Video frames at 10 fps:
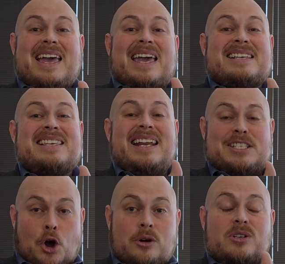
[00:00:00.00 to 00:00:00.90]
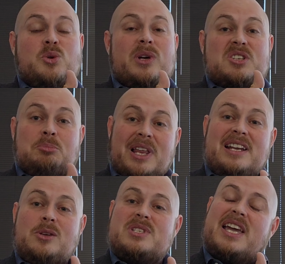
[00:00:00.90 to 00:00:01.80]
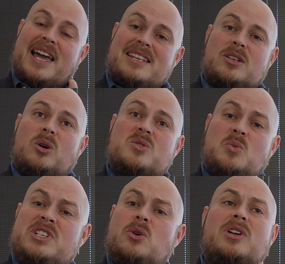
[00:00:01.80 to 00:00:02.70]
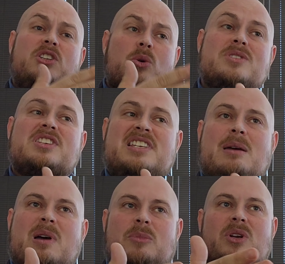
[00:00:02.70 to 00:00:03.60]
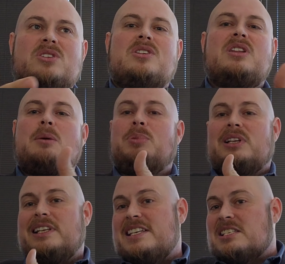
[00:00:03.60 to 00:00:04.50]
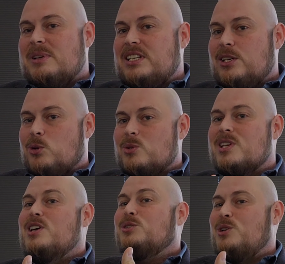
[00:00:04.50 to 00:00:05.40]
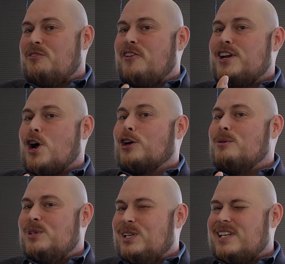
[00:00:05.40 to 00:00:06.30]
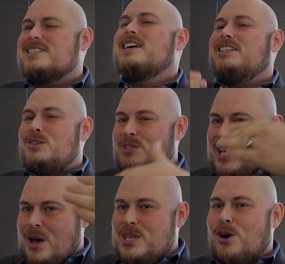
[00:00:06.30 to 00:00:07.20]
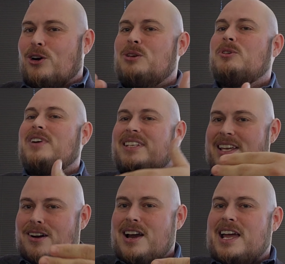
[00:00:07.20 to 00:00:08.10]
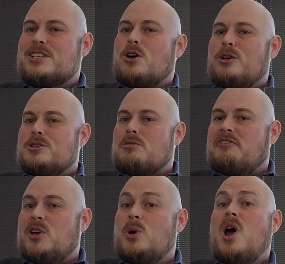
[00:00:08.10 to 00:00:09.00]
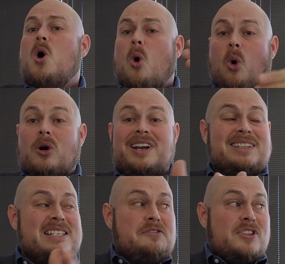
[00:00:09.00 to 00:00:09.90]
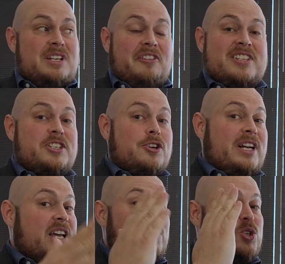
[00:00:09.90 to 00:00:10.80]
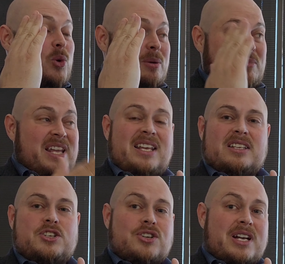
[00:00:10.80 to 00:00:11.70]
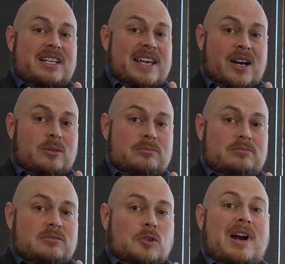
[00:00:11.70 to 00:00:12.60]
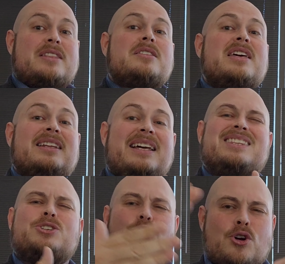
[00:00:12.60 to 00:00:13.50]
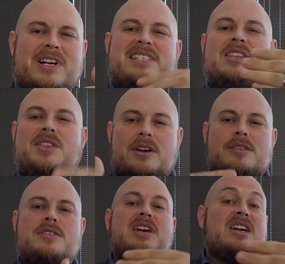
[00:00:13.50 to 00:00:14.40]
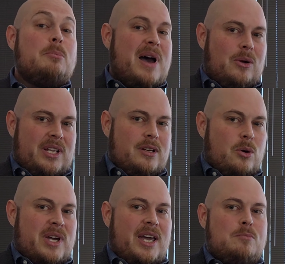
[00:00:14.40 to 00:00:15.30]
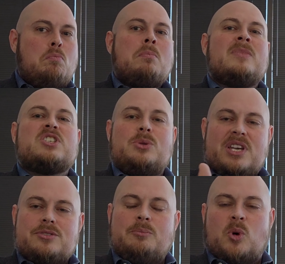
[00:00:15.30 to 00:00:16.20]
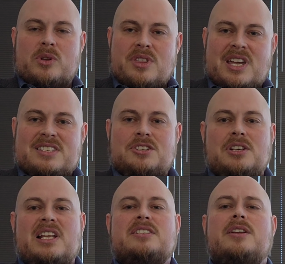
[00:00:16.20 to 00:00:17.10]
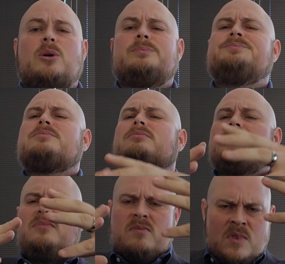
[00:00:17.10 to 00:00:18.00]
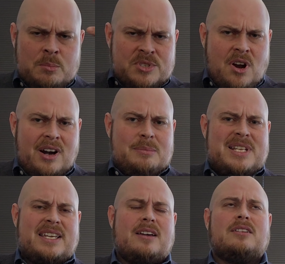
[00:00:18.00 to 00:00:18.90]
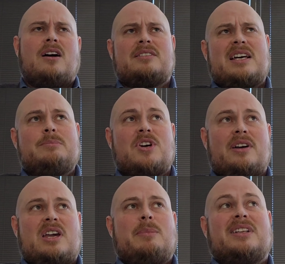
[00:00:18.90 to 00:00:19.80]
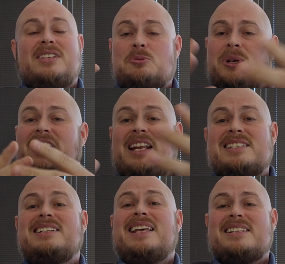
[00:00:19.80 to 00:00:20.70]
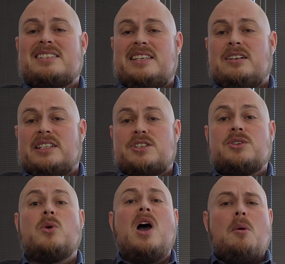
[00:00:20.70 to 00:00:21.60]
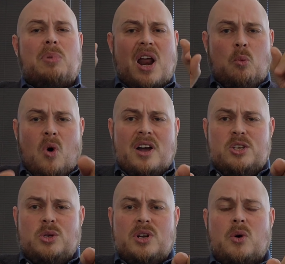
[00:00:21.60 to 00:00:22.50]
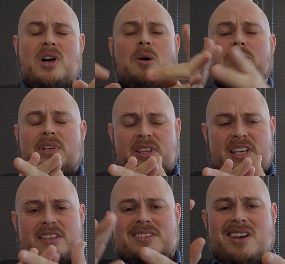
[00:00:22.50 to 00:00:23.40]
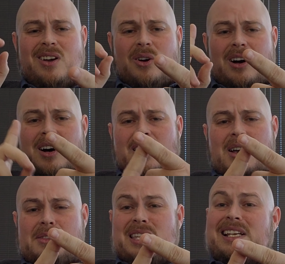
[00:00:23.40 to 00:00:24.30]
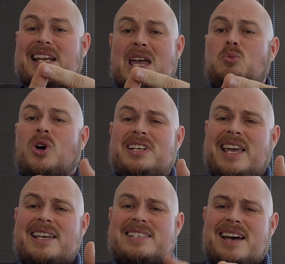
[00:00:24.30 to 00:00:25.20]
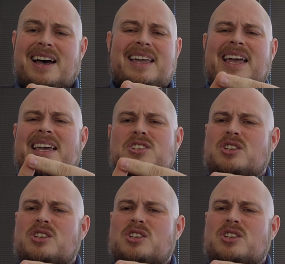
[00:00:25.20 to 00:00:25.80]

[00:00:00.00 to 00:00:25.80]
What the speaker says: is that it's harder to explain using hand loads when you can use the same ammunition that policemen use to defend our communities. Do you see how the argument right there is harder to refute, or at least for the defense attorney to immediately shut it down, rather than letting the jury sit there and think about it, okay? So these are important things that you need to know. I'm sorry I'm taking a long time talking about this, but it is a dense legal issue. But I want you to know a couple of things. The name one case guy is